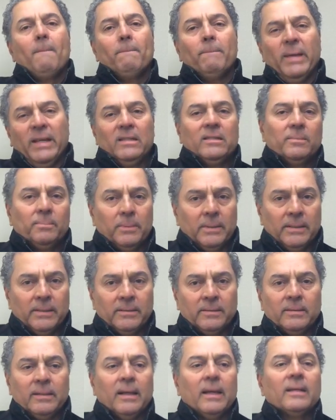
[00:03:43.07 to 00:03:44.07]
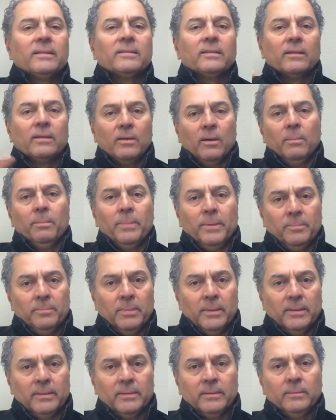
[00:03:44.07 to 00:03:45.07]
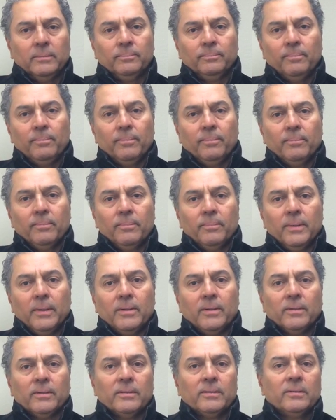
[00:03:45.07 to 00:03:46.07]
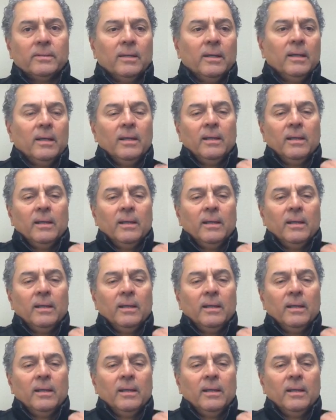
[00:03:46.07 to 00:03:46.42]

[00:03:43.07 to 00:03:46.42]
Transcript: bass player as a comping player. Because